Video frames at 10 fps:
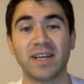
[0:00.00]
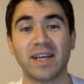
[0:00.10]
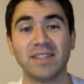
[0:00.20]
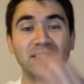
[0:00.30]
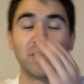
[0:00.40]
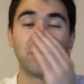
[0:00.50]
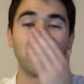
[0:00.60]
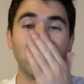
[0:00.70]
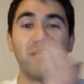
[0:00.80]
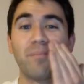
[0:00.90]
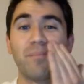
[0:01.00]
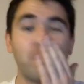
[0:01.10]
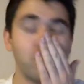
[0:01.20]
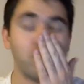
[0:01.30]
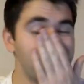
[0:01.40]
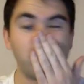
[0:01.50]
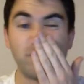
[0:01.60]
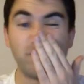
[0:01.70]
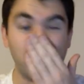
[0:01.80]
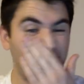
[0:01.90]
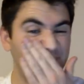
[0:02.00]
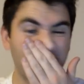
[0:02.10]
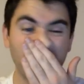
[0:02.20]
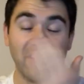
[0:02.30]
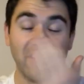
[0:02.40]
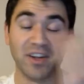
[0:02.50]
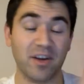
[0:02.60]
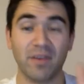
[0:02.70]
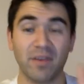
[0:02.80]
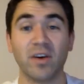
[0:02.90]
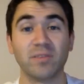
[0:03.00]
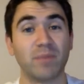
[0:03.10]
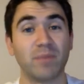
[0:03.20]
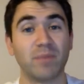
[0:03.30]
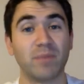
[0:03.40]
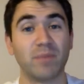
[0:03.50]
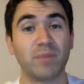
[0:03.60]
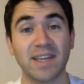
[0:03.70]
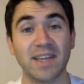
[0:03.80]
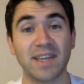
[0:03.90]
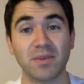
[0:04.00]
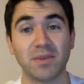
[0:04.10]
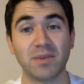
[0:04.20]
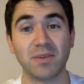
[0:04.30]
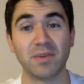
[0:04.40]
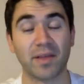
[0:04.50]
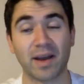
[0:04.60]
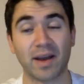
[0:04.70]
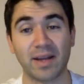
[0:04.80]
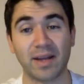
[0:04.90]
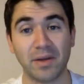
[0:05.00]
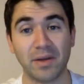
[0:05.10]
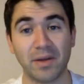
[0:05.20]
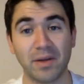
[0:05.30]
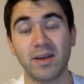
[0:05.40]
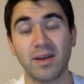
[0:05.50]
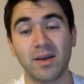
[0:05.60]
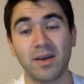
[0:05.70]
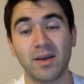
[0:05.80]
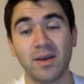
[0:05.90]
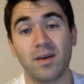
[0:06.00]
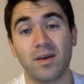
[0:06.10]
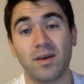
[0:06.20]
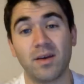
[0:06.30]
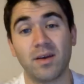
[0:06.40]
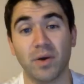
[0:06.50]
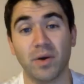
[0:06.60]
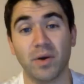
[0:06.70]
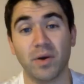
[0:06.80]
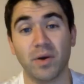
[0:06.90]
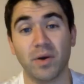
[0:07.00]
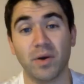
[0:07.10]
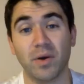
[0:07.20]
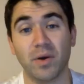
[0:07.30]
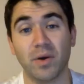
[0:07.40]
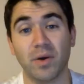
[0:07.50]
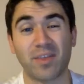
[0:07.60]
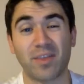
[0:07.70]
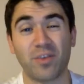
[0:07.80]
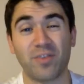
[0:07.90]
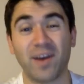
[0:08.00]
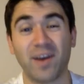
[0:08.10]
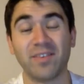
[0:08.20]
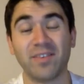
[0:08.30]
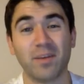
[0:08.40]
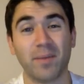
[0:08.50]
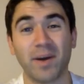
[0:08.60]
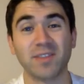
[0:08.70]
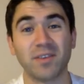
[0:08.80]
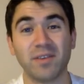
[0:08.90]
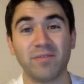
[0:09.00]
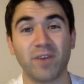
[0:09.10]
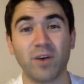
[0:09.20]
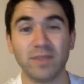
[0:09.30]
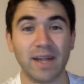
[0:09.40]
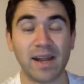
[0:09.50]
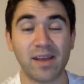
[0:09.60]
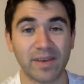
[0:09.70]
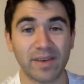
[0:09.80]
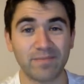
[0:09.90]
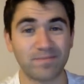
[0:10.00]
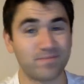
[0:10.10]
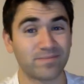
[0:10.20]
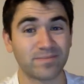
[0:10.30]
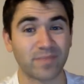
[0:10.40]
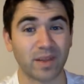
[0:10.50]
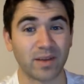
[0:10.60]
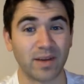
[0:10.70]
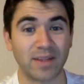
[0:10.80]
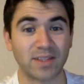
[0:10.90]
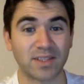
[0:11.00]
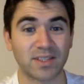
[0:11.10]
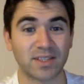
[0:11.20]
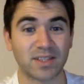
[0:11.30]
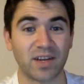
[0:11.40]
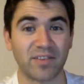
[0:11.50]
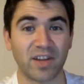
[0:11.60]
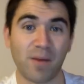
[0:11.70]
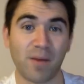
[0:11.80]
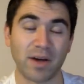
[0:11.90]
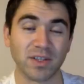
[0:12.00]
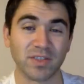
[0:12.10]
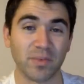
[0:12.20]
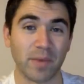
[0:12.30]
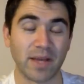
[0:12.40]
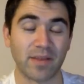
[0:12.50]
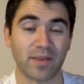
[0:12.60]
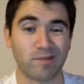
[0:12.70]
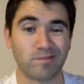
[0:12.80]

against his old club, but I don't know. I've not managed to see the game, so I don't know exactly how he did. But yeah, they score 5 and Kabay's not involved in any of it. That's kind of alarm bells for me. So,